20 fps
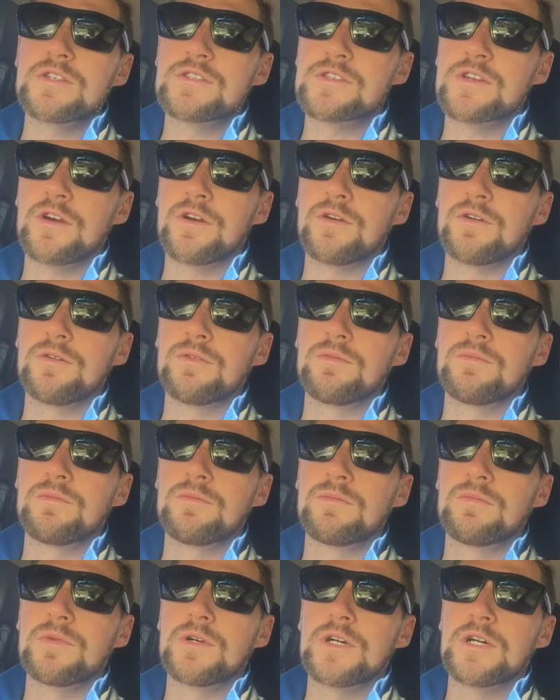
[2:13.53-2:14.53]
So
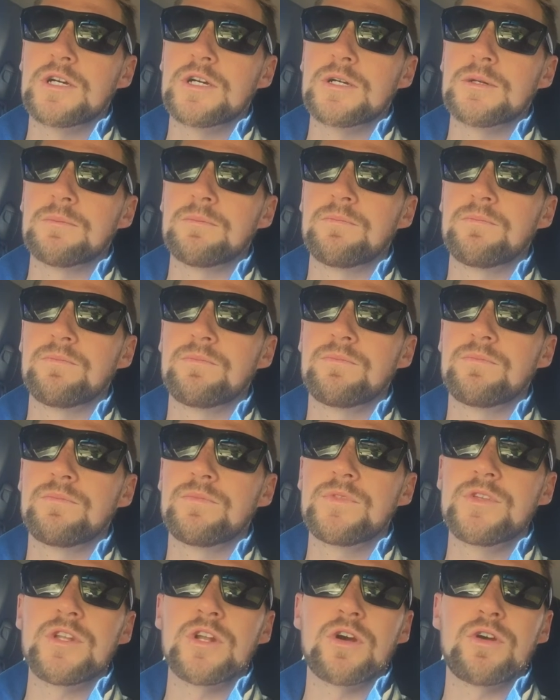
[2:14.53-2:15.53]

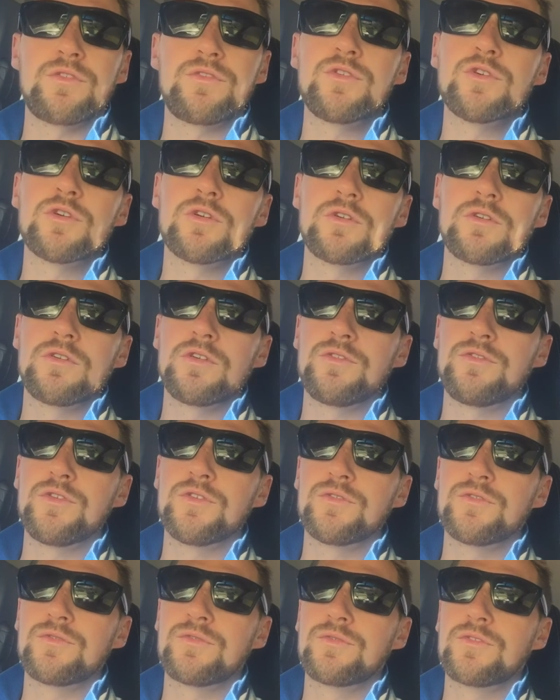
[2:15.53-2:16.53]
you know, if
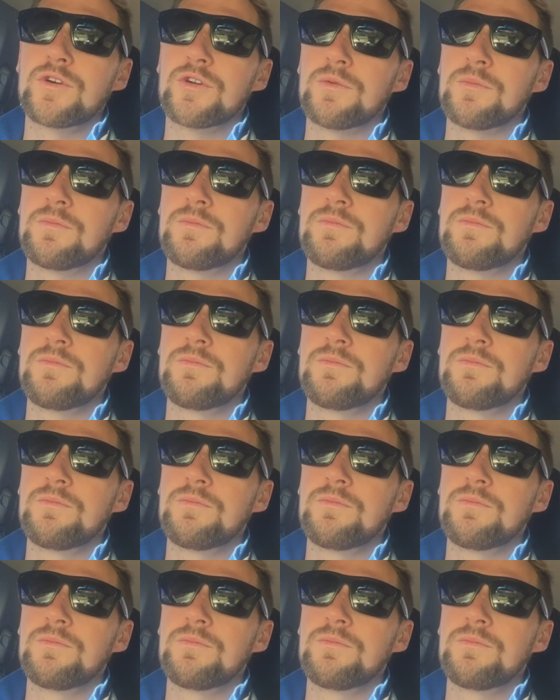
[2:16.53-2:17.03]
you've got a